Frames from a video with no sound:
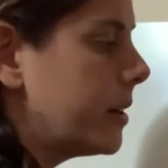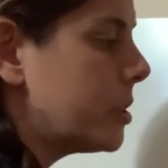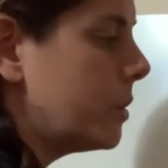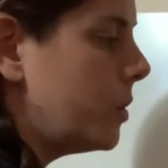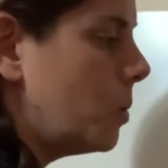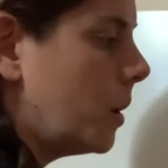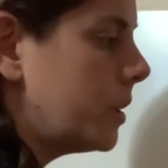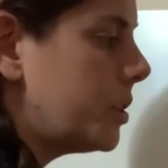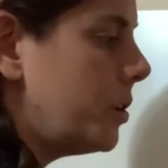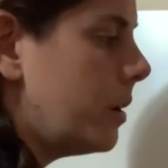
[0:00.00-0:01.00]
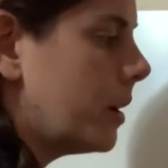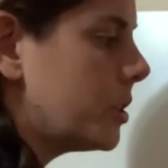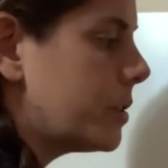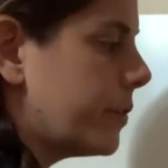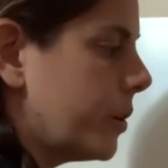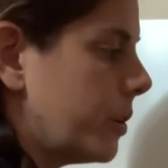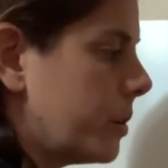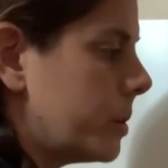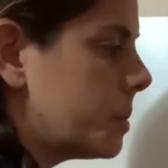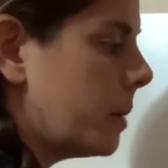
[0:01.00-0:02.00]
So if you want to, you can just fill
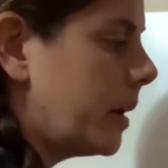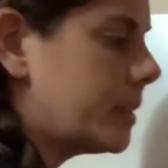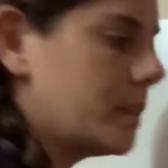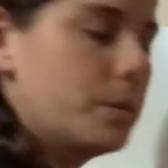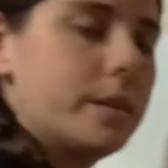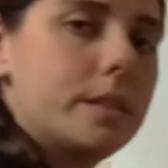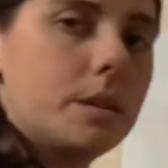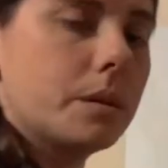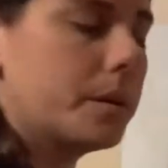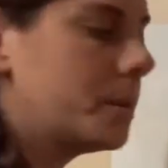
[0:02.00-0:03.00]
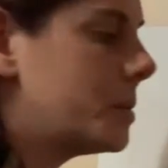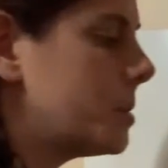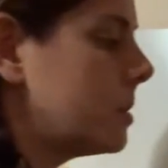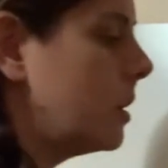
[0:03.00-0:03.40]
those spots in with zeros.